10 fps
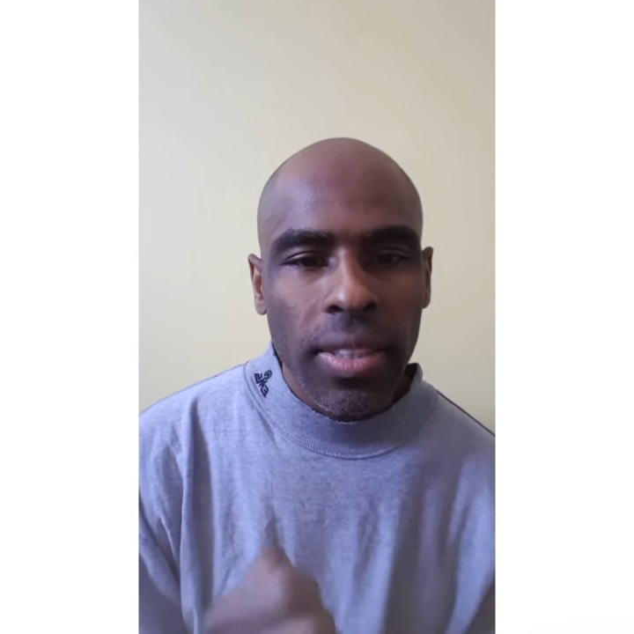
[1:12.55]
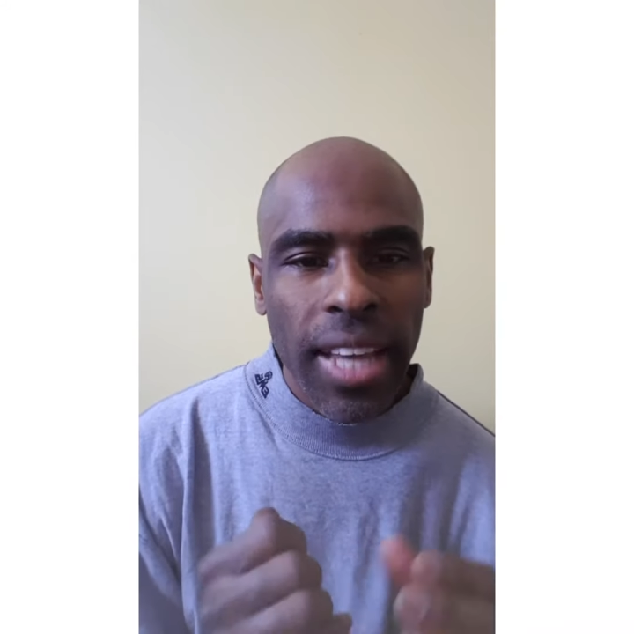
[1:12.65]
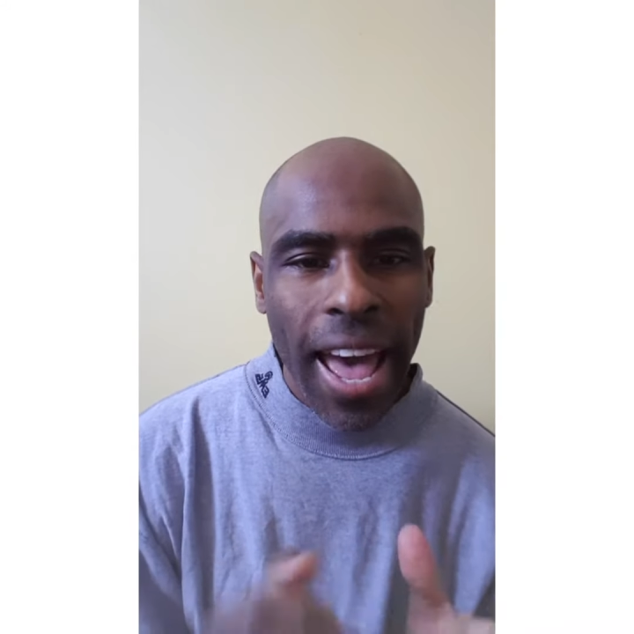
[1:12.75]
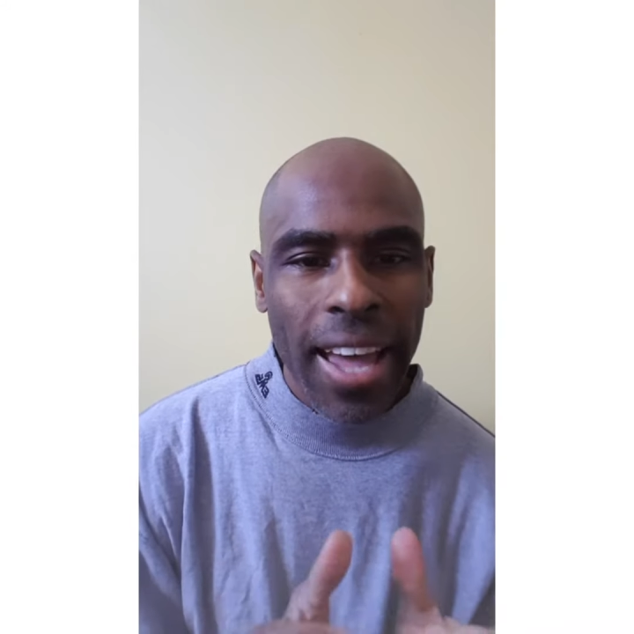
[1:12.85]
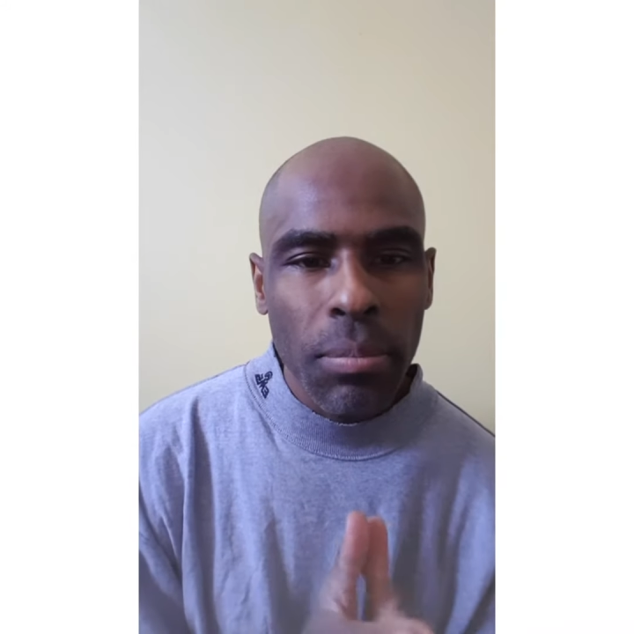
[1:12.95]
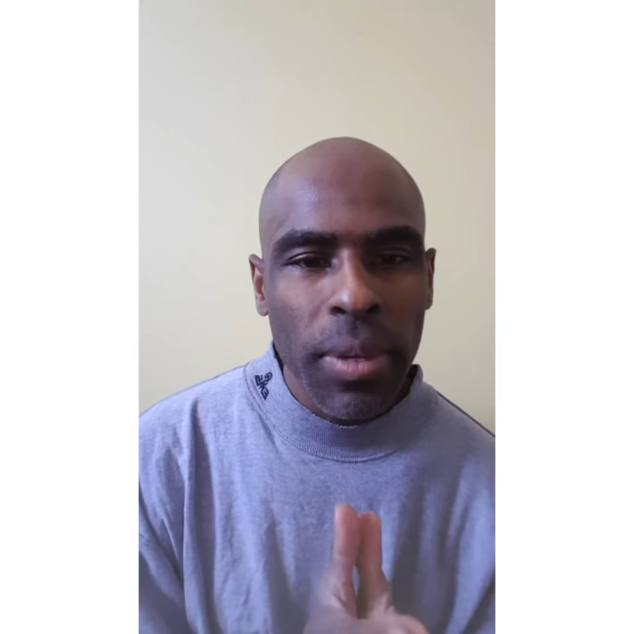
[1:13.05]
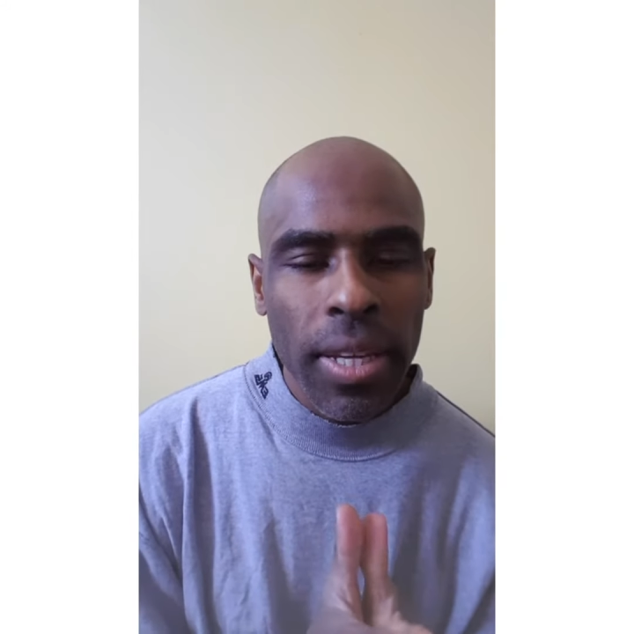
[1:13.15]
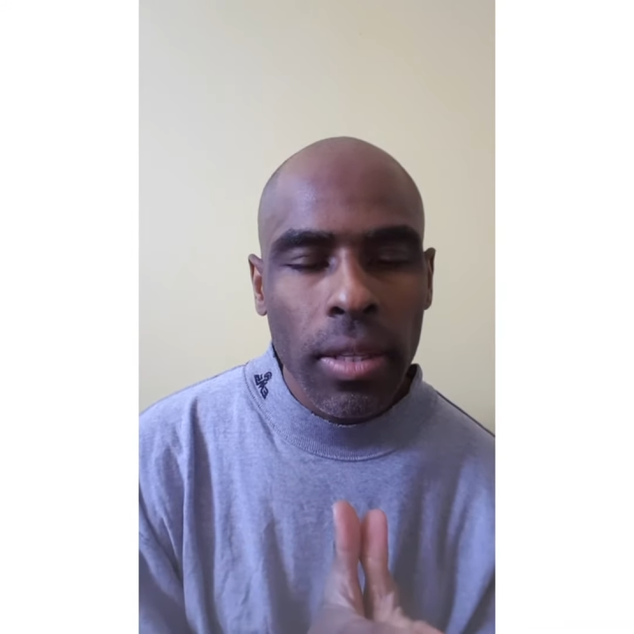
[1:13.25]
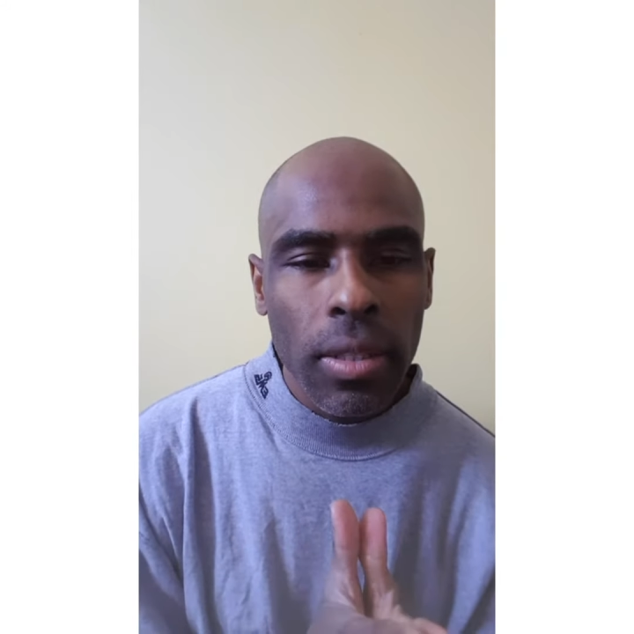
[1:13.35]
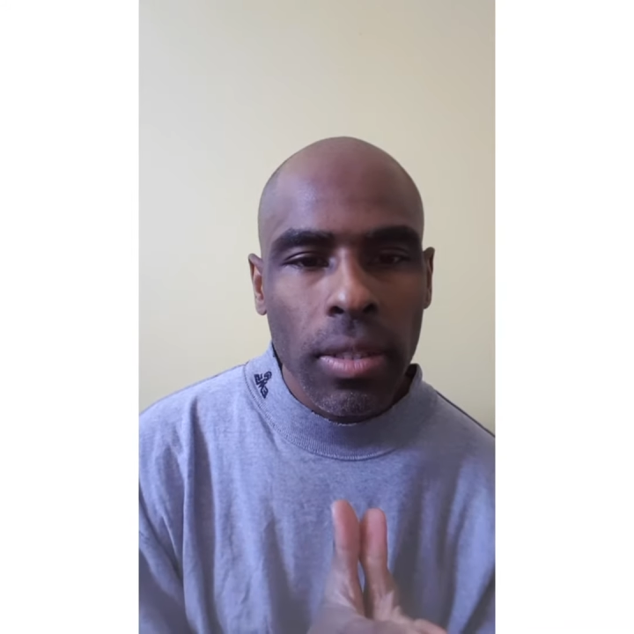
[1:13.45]
tag
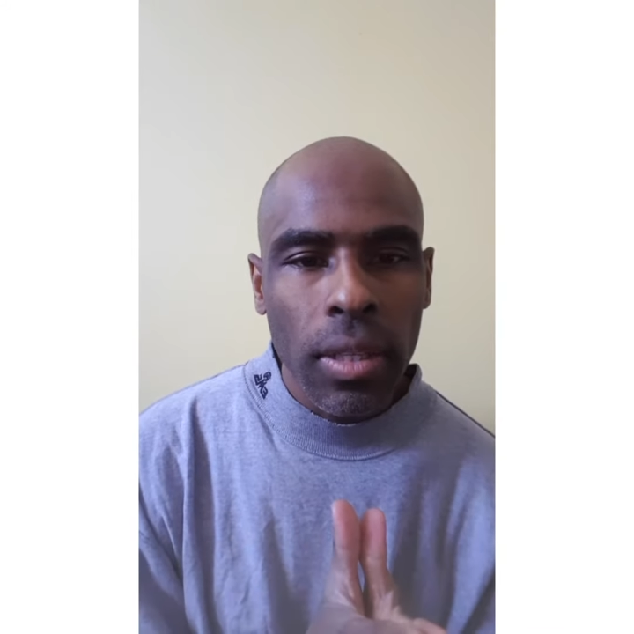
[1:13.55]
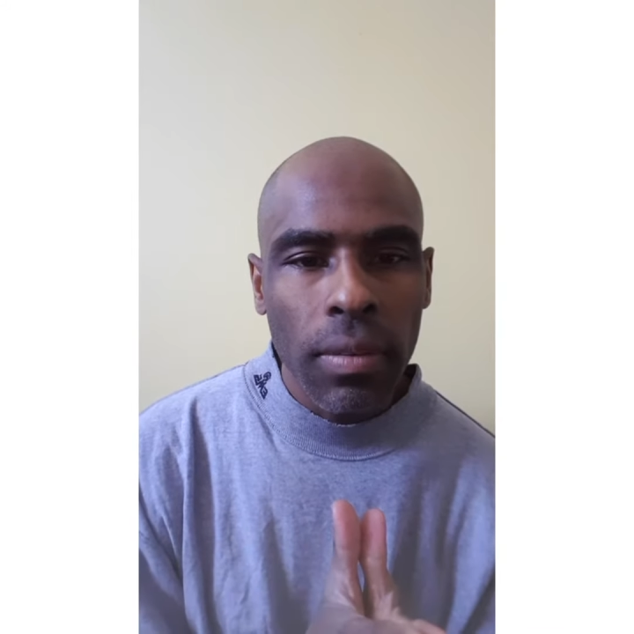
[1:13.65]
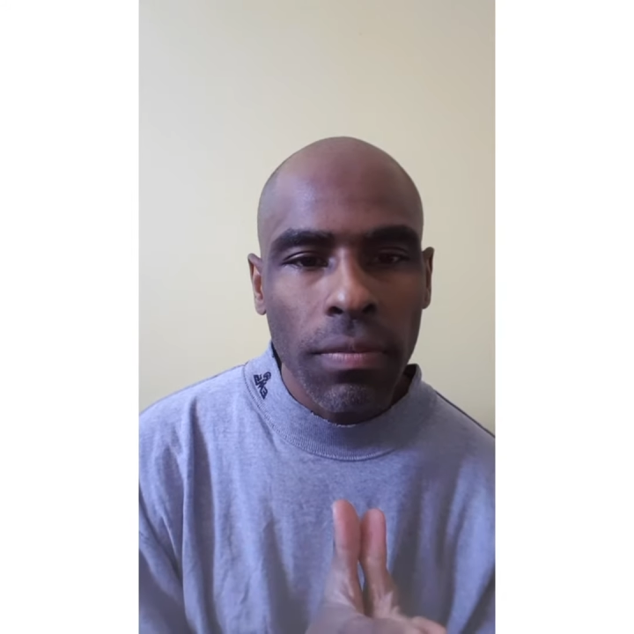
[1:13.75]
me to the